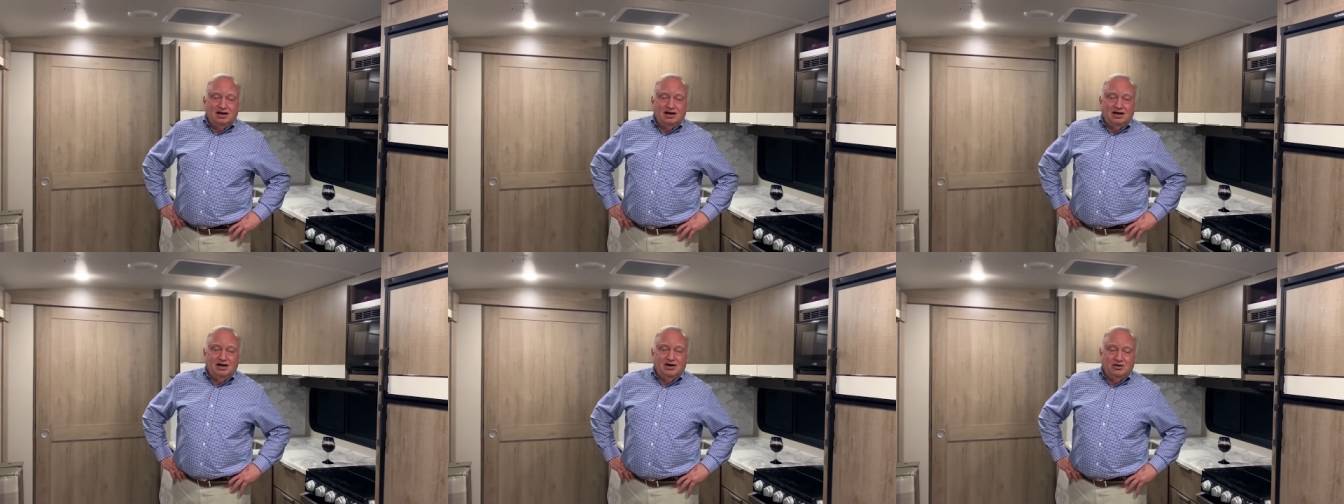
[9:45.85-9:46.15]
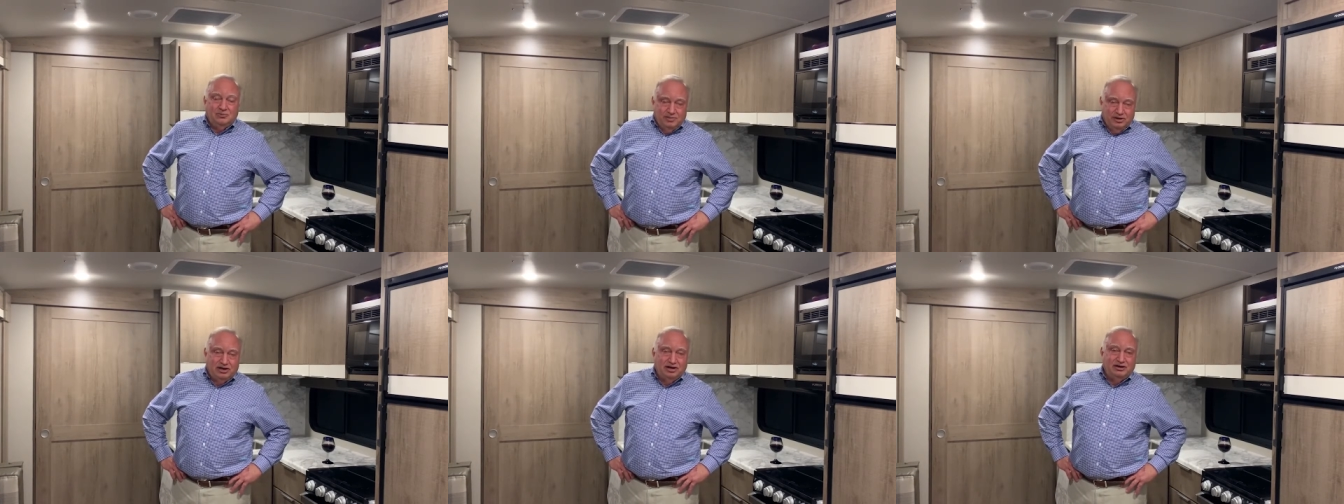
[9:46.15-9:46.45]
I
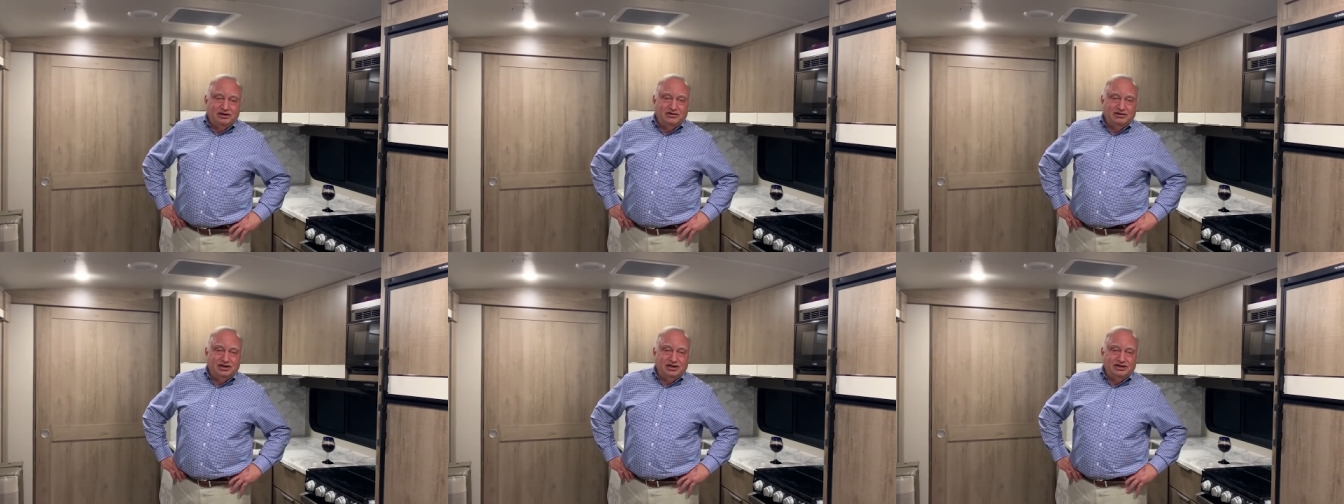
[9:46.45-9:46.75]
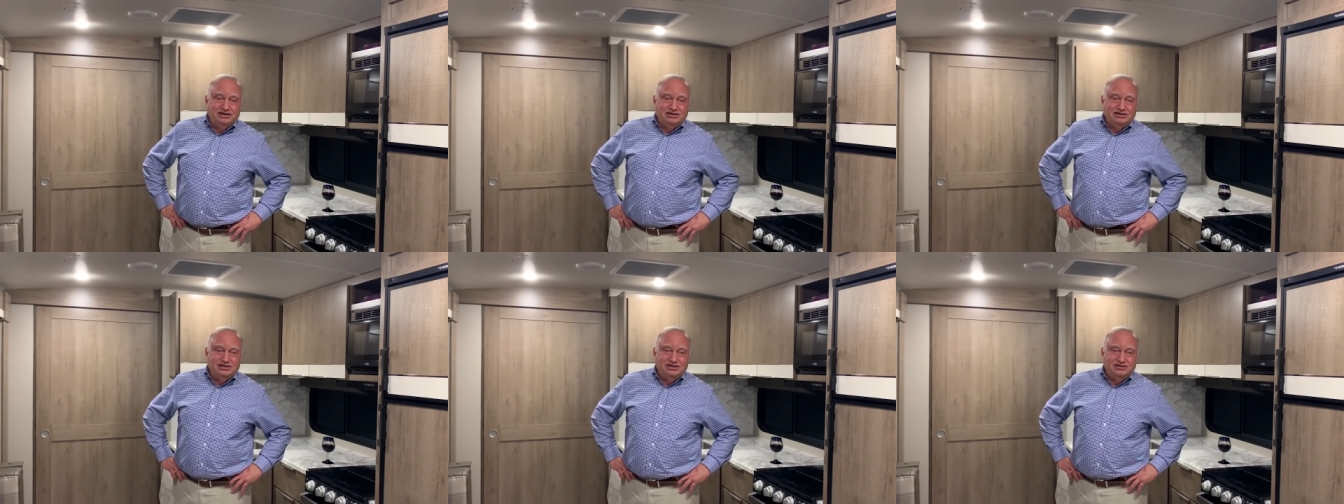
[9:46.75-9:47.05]
hope it
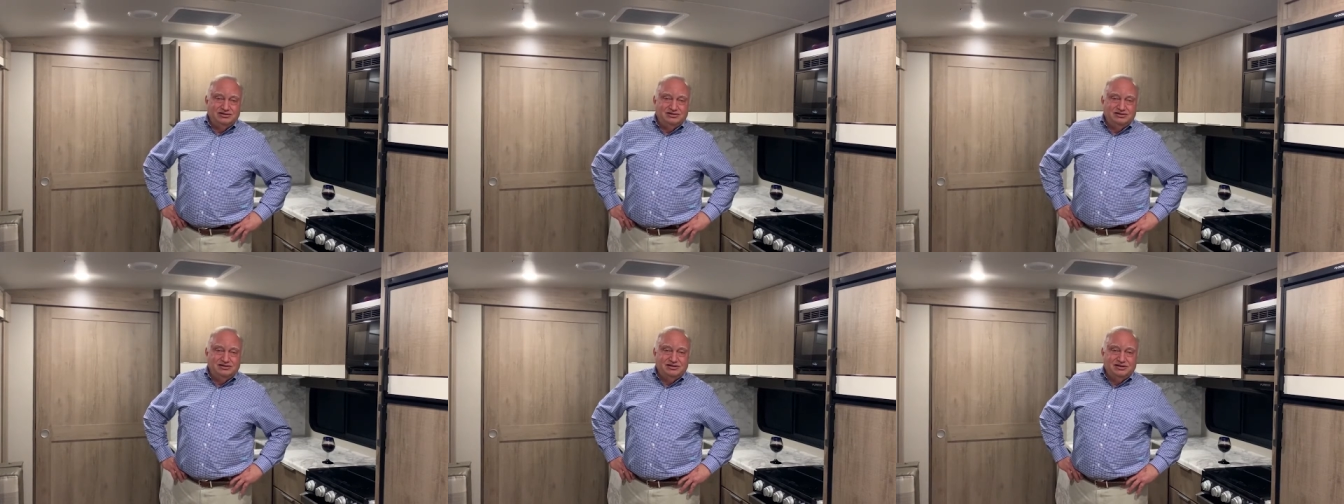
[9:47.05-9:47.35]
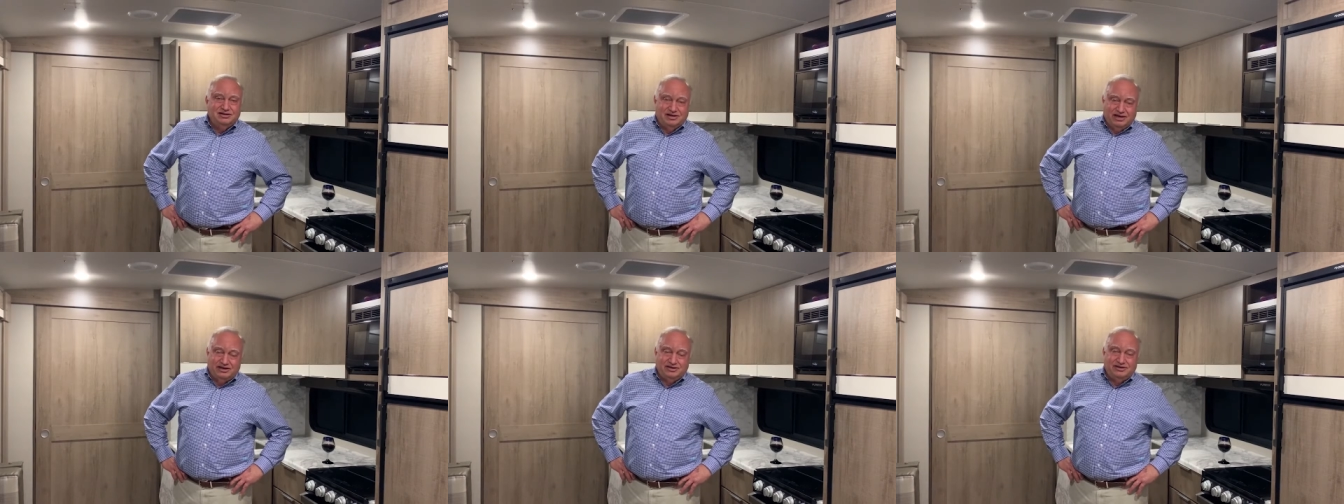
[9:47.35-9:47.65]
entertains you.
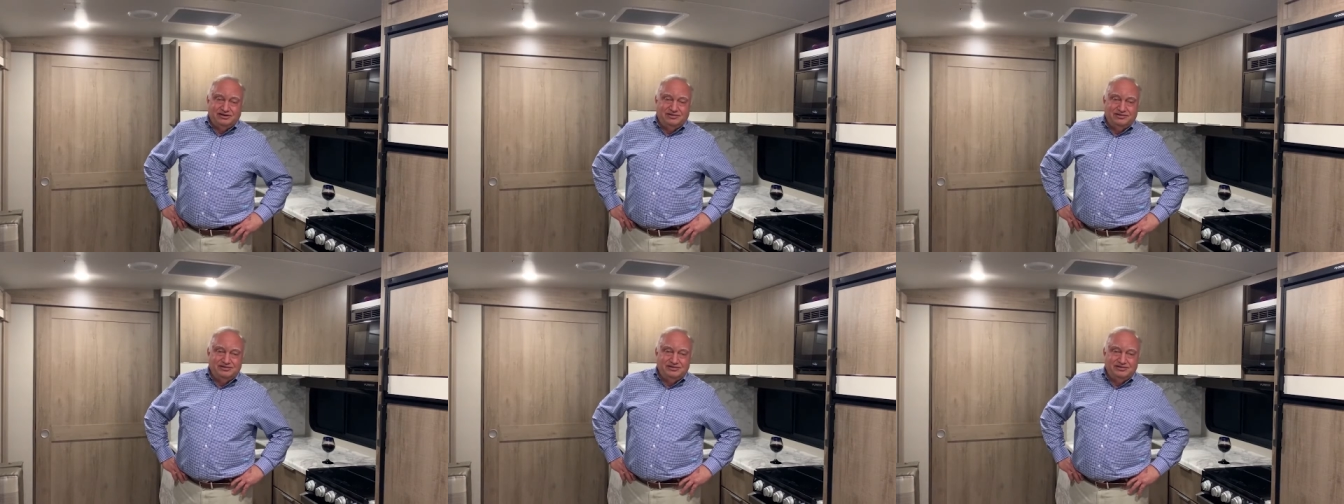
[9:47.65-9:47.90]
Thank you.